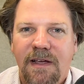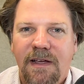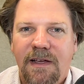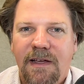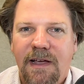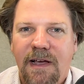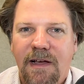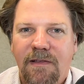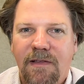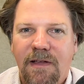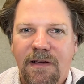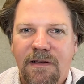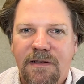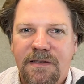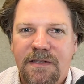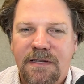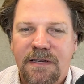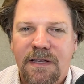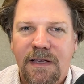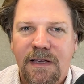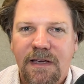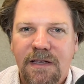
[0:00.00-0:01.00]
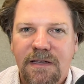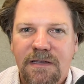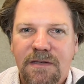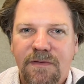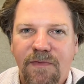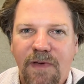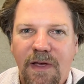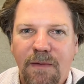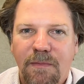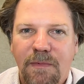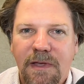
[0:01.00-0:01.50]
LLCs,
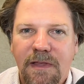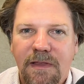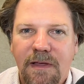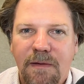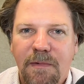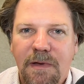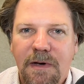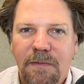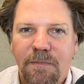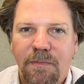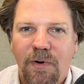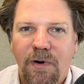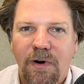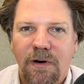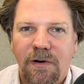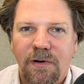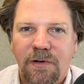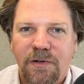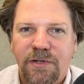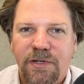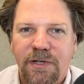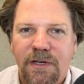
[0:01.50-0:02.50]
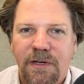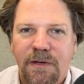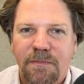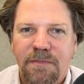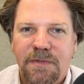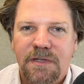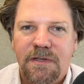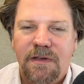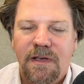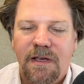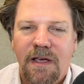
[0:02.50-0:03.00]
family limited
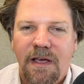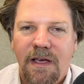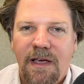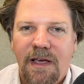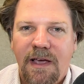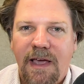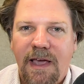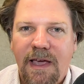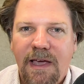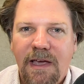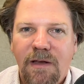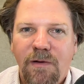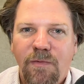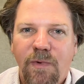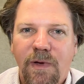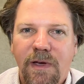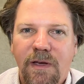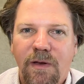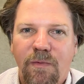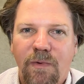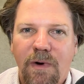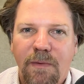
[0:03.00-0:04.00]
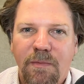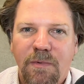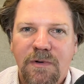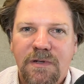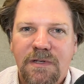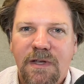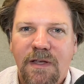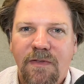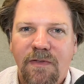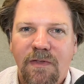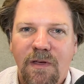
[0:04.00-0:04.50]
partnerships, and we can
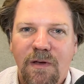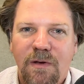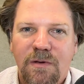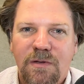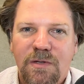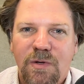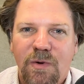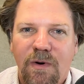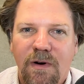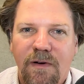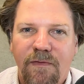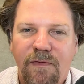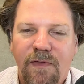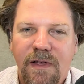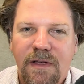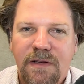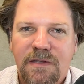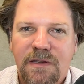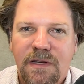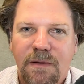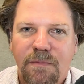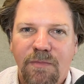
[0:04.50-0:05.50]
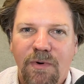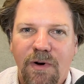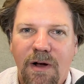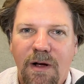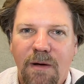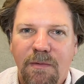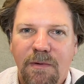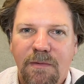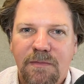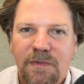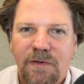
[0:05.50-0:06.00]
represent those who are facing
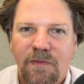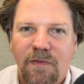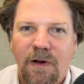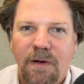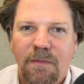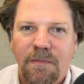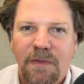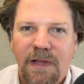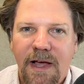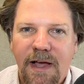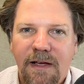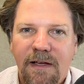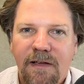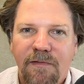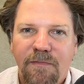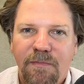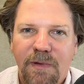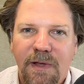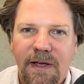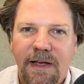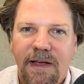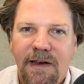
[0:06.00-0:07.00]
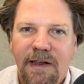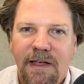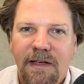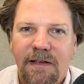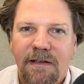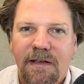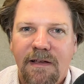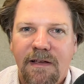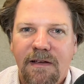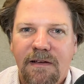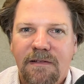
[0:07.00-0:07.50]
problems from lack of planning,
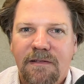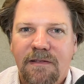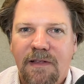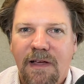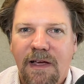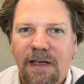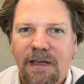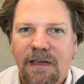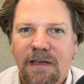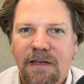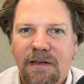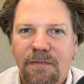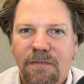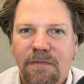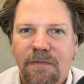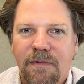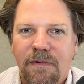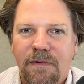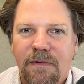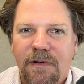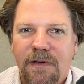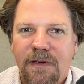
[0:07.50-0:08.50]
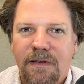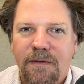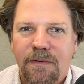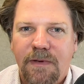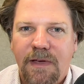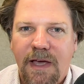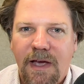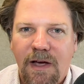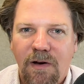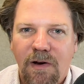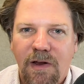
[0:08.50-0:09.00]
like in
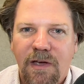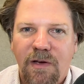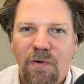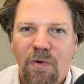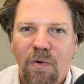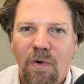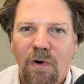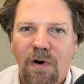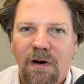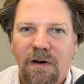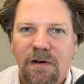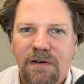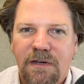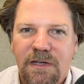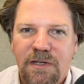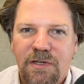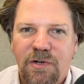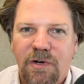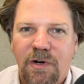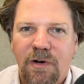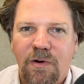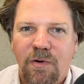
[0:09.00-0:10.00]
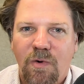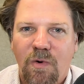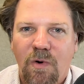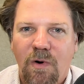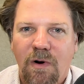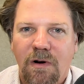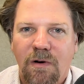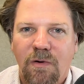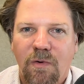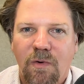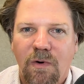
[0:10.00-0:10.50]
county court, district
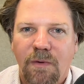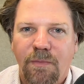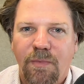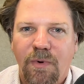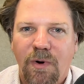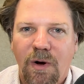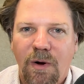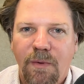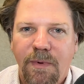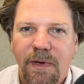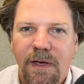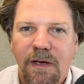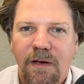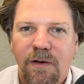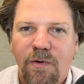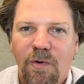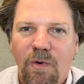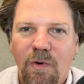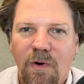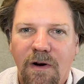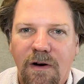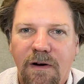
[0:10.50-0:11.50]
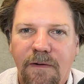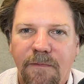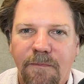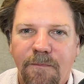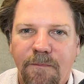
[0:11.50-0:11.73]
court, or probate court.